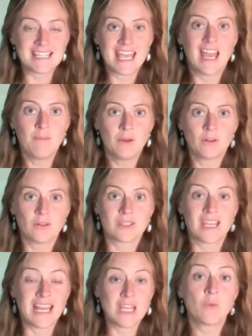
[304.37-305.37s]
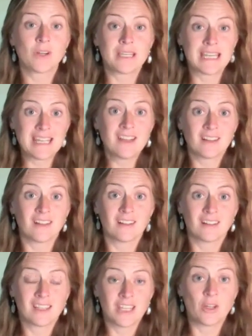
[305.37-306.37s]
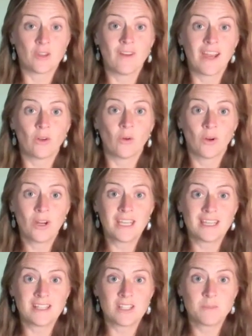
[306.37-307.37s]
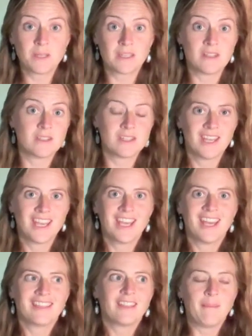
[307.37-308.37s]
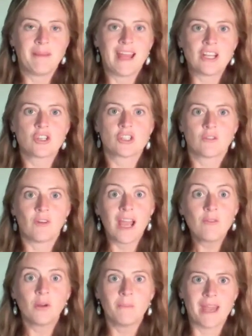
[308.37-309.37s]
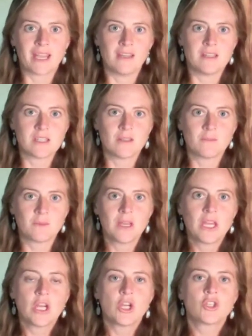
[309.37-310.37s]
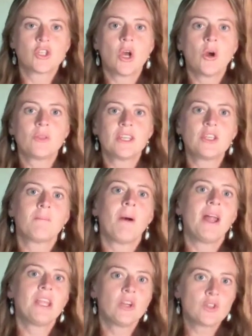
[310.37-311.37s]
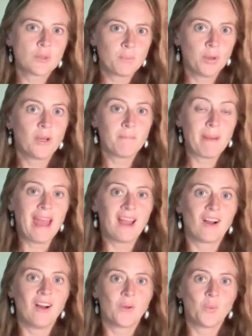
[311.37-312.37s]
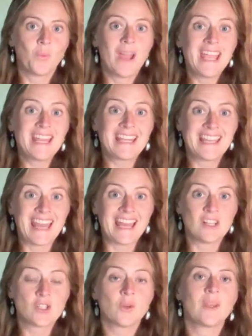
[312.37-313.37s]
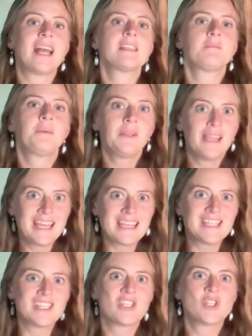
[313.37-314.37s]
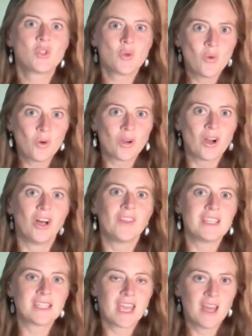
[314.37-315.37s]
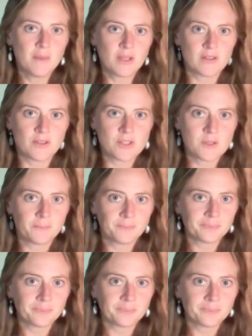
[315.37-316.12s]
chemicals anywhere near, the vital organs because, that's your survival mechanism. So then your body goes to put back on weight again, so it has a place to store all these chemicals.